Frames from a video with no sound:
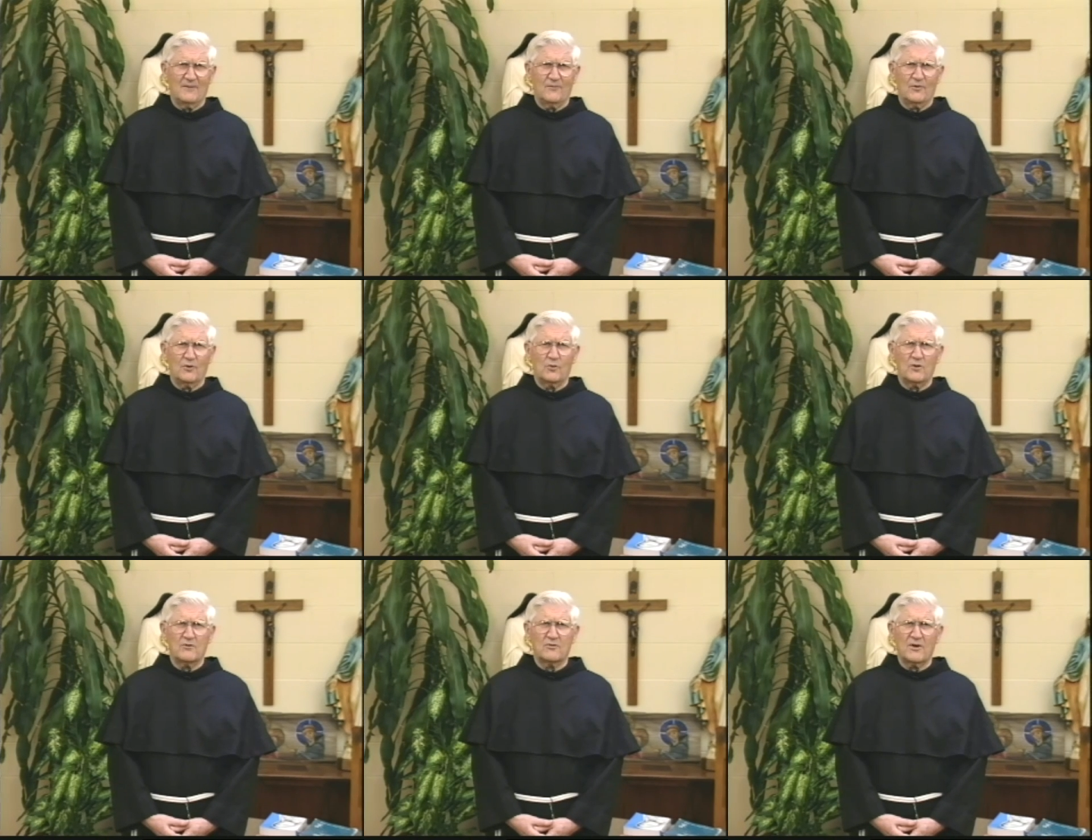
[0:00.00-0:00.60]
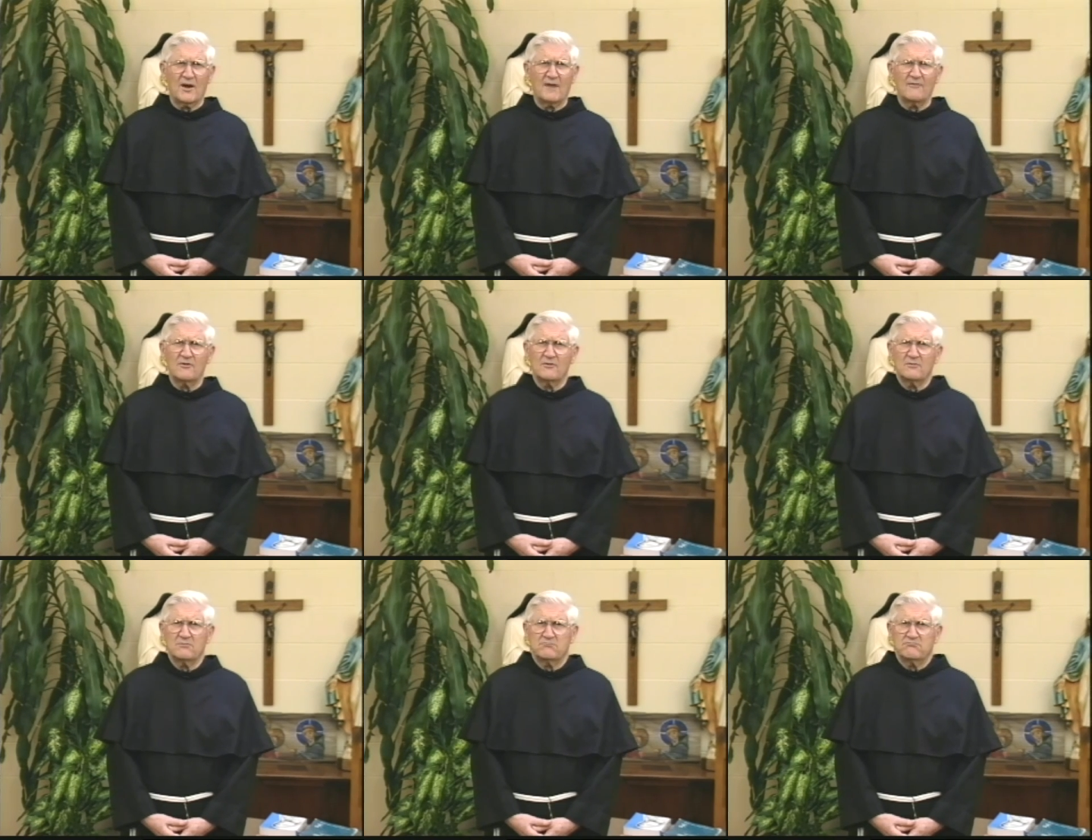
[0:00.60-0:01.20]
when we
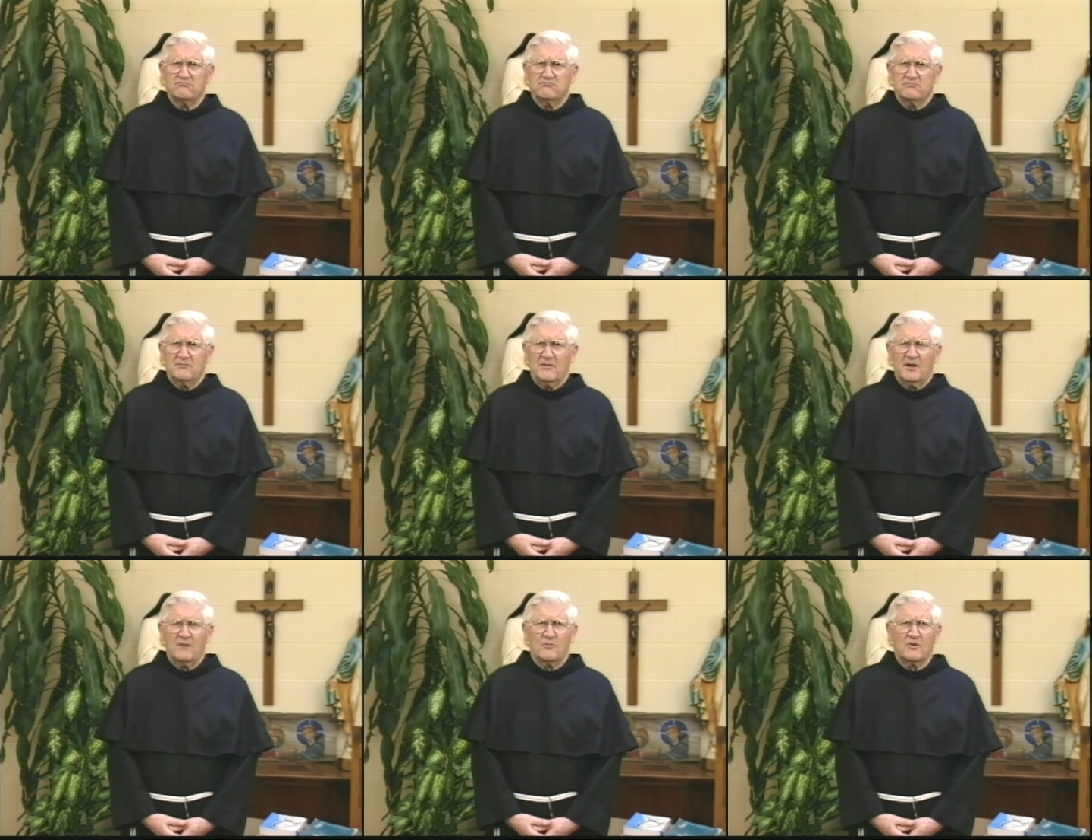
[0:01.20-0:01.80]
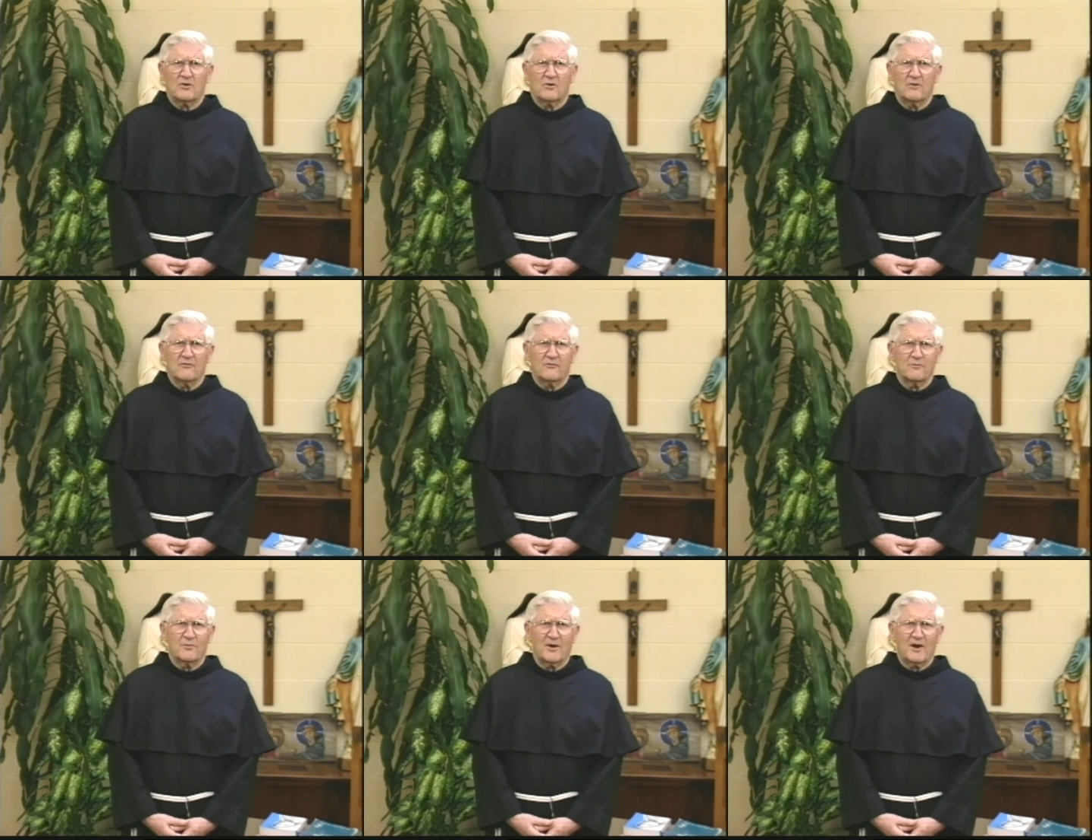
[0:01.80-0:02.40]
travel and we go
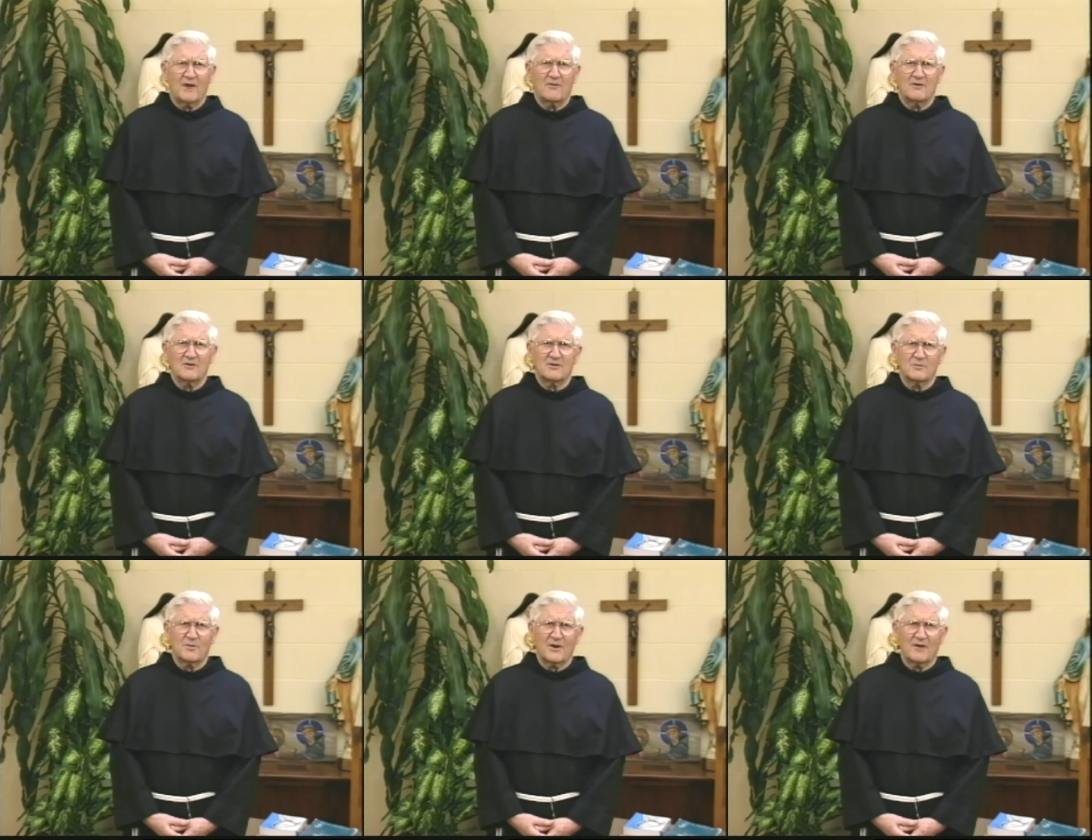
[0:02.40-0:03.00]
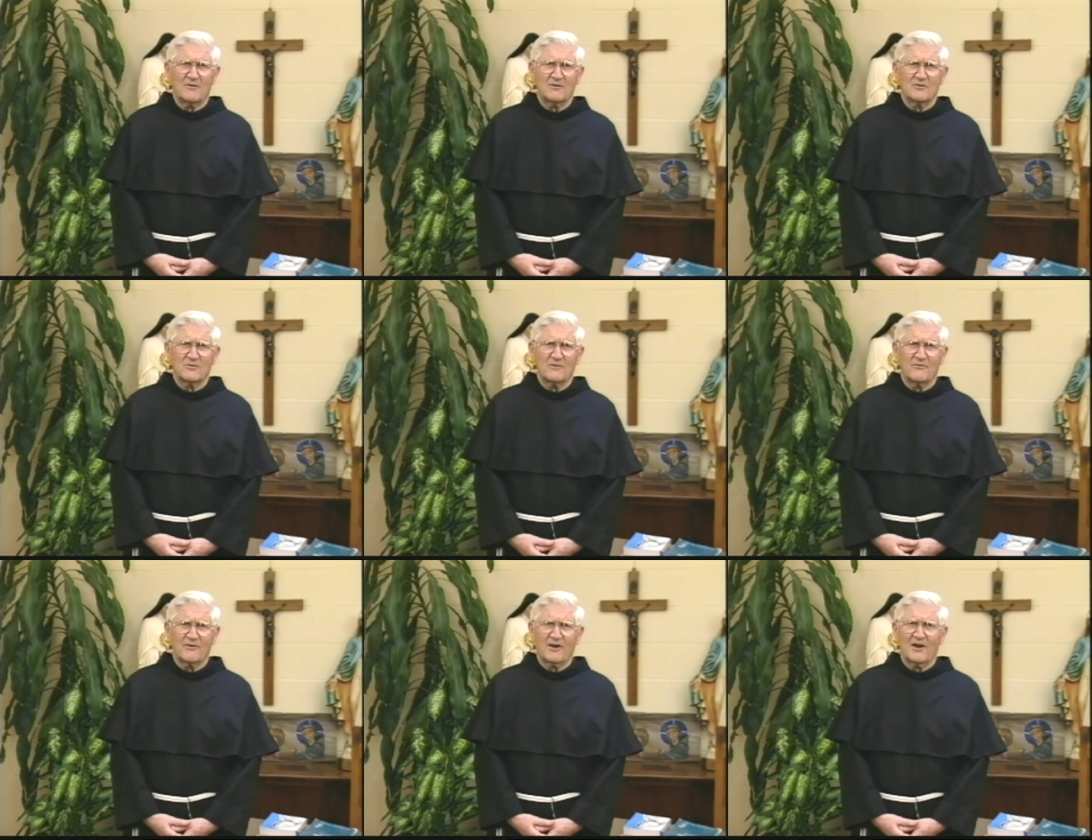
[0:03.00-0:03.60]
from parish to parish,
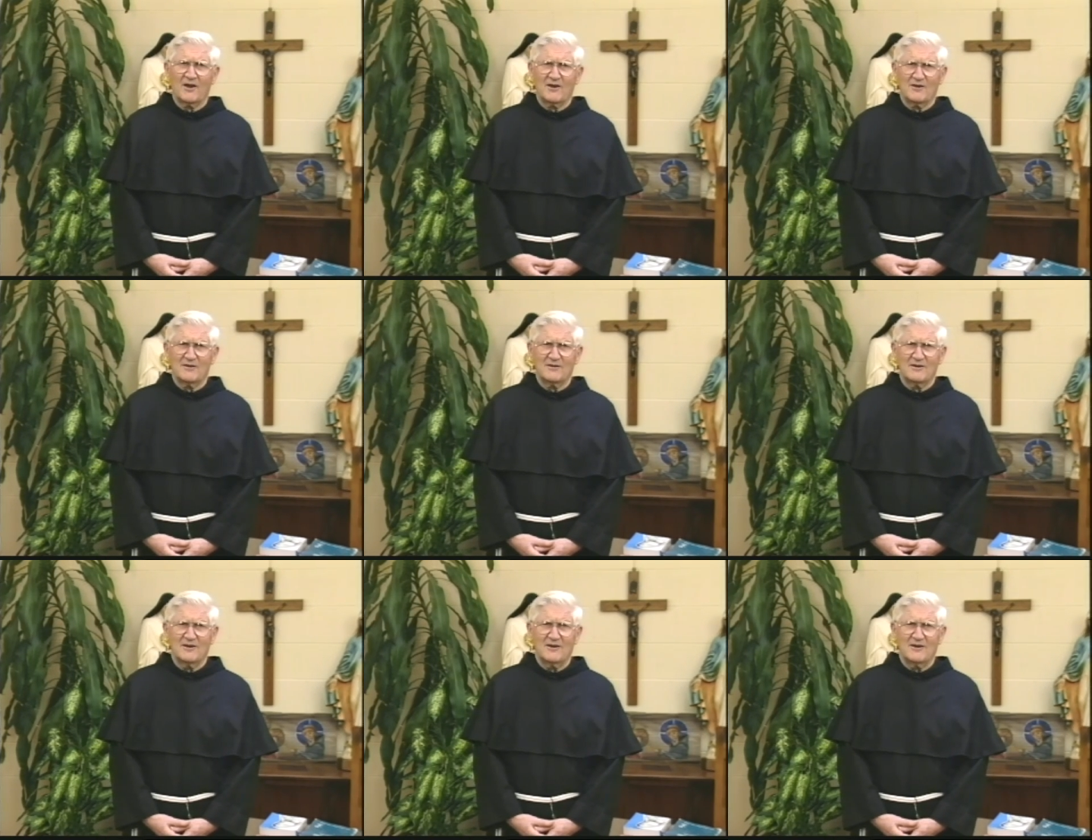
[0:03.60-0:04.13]
we find